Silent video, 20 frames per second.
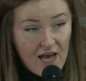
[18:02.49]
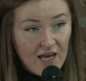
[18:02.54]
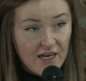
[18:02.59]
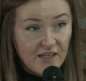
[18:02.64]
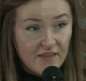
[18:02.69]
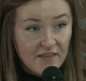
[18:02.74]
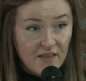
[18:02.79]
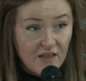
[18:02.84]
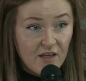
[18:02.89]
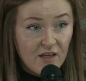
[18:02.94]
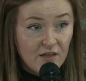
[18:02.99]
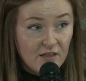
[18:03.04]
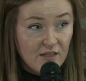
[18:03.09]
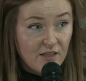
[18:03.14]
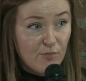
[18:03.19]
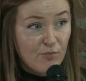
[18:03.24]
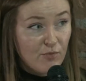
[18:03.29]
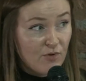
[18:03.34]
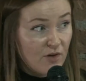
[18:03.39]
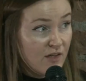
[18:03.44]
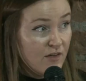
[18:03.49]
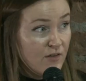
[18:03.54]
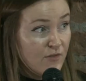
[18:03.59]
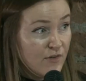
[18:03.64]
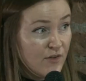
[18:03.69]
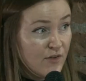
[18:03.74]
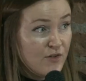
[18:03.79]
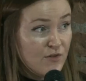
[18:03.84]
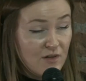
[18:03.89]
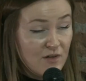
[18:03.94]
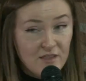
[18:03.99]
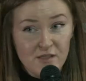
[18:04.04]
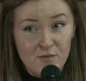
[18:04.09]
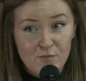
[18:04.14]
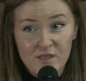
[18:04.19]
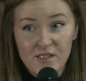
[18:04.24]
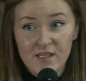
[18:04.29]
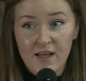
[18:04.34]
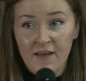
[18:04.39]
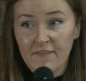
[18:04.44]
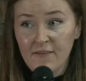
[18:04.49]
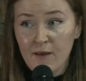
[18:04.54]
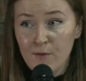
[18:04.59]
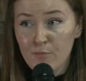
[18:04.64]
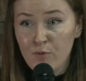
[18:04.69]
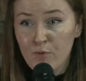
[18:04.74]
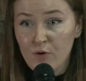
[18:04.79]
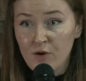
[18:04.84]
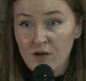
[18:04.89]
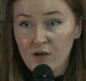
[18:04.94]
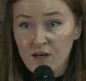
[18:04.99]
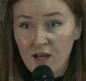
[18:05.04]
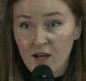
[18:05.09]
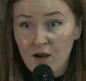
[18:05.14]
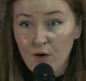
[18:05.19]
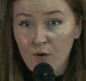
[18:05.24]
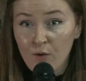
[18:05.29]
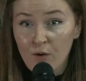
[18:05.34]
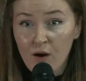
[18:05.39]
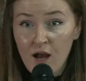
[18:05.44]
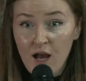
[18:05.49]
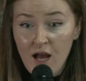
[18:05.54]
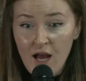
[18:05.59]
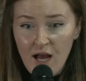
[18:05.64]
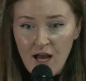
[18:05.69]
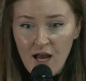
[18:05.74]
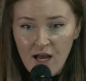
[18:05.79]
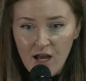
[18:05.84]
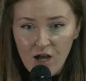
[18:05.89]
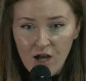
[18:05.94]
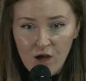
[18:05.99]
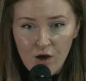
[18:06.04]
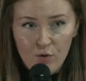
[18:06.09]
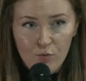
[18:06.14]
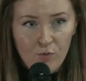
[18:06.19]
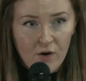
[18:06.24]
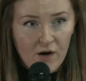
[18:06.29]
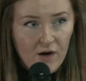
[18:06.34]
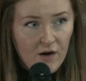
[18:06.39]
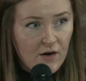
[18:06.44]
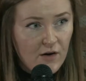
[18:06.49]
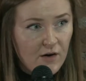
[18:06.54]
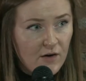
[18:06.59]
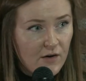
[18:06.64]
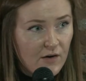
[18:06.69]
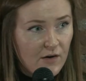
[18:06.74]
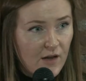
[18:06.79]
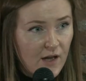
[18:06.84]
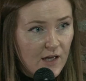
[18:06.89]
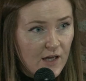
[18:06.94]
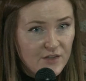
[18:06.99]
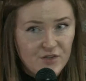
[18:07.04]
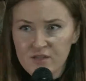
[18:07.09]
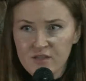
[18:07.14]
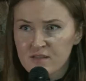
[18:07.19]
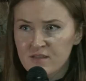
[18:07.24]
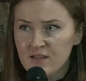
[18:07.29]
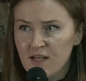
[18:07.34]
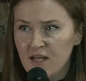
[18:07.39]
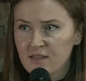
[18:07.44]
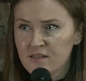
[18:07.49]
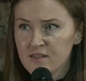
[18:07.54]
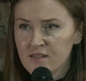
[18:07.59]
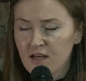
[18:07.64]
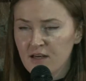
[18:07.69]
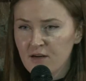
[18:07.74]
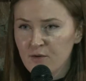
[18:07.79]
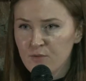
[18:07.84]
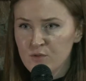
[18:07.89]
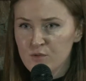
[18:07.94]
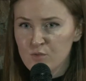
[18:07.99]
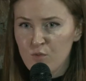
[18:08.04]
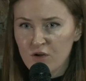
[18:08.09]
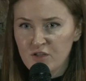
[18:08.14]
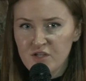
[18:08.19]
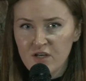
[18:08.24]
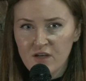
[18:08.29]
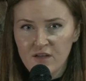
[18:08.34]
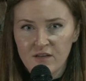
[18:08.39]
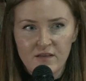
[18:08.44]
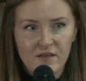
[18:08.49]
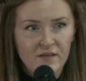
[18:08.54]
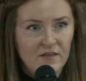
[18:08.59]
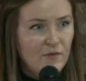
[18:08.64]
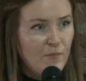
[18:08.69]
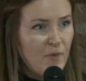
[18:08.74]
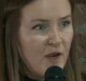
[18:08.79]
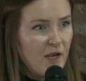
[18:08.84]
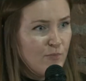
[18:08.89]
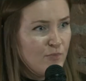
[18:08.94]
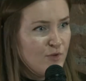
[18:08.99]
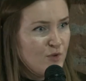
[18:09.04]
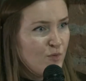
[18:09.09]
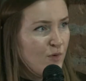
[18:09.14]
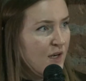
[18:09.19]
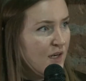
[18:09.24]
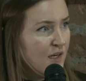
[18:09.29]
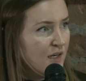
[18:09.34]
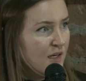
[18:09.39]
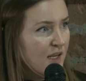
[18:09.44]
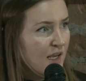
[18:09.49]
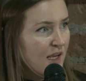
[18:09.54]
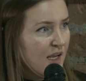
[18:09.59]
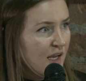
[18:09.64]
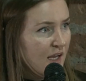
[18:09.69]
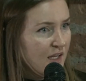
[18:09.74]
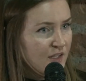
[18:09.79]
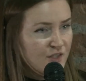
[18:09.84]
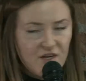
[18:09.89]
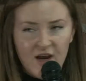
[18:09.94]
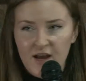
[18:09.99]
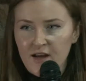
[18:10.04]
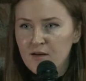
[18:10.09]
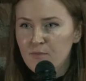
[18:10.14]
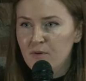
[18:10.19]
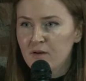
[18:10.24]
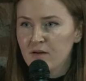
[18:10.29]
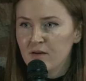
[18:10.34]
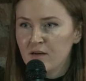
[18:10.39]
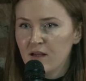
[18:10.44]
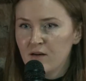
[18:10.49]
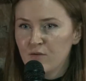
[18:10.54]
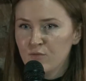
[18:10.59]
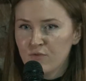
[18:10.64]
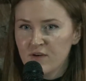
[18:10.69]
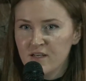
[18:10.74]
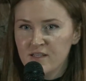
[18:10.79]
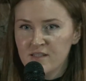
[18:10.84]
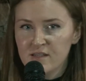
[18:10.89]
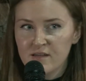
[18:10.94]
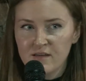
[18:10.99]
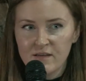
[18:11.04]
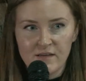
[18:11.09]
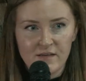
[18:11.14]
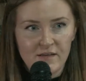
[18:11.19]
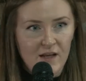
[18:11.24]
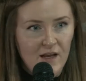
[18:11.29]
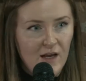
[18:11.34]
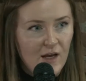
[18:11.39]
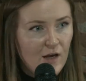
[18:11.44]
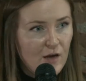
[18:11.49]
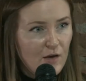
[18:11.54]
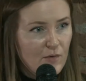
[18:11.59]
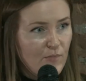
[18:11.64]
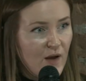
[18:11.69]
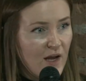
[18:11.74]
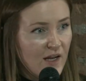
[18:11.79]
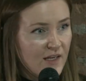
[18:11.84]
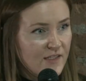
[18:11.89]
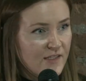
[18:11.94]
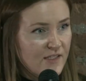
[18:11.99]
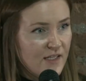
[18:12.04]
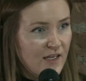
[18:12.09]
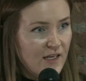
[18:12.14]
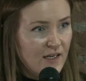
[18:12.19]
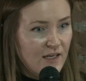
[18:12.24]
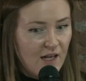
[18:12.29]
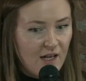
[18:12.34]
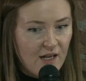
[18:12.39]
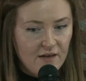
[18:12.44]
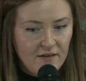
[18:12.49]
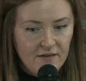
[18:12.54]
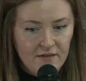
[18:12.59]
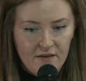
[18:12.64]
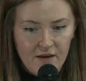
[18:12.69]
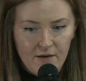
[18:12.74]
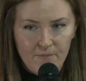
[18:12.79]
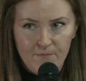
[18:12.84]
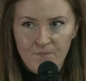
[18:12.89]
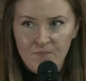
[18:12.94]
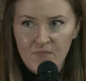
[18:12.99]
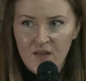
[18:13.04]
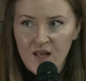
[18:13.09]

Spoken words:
And I think kind of liberal individualism is at that point now, where just last night I was watching the debate between Jacobin and Reason magazine, and